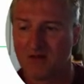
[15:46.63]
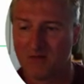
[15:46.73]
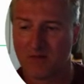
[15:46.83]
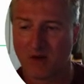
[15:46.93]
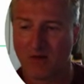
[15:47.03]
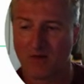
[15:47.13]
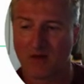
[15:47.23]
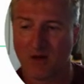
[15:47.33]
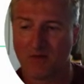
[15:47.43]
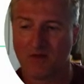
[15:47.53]
a
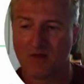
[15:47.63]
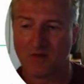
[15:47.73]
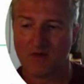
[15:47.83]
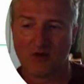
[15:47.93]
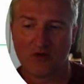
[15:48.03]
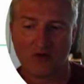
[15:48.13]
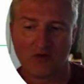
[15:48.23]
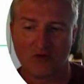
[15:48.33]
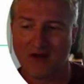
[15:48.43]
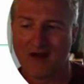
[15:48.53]
couple of the ones you can just
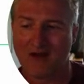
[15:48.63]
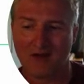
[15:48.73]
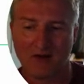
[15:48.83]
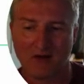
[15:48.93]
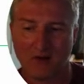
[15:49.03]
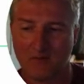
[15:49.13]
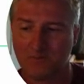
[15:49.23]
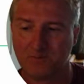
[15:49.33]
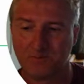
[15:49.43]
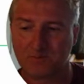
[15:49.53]
drag in there
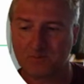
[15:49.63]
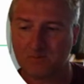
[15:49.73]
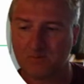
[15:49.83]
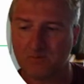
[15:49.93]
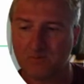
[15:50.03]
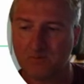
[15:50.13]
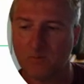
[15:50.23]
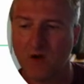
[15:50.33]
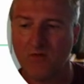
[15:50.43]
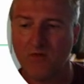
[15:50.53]

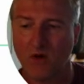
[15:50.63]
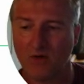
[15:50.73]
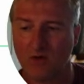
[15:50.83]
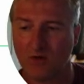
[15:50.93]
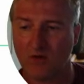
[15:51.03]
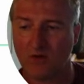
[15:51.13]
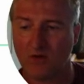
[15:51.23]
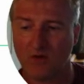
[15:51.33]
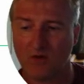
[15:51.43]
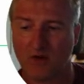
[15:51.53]
if you want to.
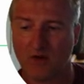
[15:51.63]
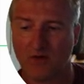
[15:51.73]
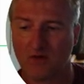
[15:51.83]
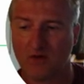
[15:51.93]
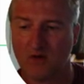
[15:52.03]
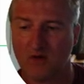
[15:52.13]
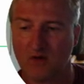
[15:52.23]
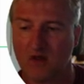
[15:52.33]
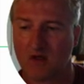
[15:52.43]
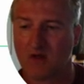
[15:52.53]
You have your
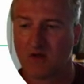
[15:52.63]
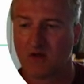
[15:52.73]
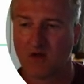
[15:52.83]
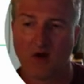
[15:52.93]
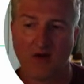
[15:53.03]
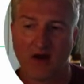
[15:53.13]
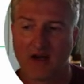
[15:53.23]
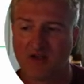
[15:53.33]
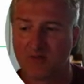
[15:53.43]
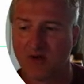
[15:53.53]
call to
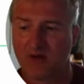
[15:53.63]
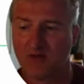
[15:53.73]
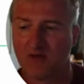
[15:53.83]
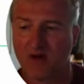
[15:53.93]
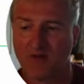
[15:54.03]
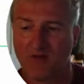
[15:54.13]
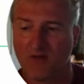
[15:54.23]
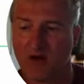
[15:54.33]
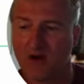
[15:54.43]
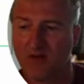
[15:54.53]
action buttons. You have
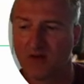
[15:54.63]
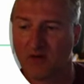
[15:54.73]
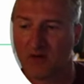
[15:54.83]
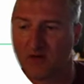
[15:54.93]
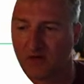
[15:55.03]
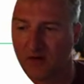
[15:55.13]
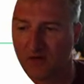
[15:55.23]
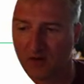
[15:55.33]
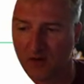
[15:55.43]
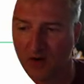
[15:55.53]
everything. So you just see if
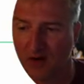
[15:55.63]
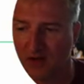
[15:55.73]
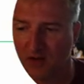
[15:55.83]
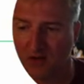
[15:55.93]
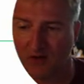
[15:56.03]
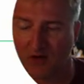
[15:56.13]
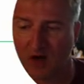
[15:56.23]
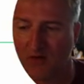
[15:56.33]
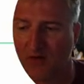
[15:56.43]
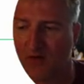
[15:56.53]
you call to action, you have
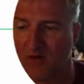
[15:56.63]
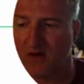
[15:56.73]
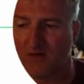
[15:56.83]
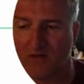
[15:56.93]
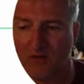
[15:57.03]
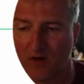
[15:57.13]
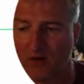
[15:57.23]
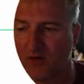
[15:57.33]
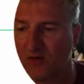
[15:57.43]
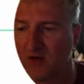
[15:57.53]
cover, you have
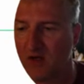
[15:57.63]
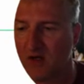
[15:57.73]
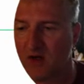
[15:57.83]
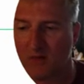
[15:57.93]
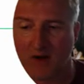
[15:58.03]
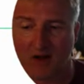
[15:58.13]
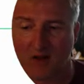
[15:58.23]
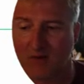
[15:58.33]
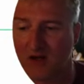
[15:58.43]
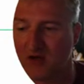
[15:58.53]
footers, your bottom of the
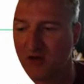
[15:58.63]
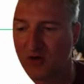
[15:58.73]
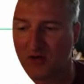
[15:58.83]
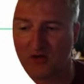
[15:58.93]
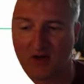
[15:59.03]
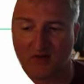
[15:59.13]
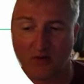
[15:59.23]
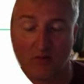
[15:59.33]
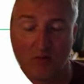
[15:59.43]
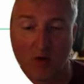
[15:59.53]
page,
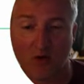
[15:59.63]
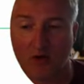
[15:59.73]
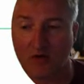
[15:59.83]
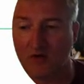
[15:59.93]
testimonials.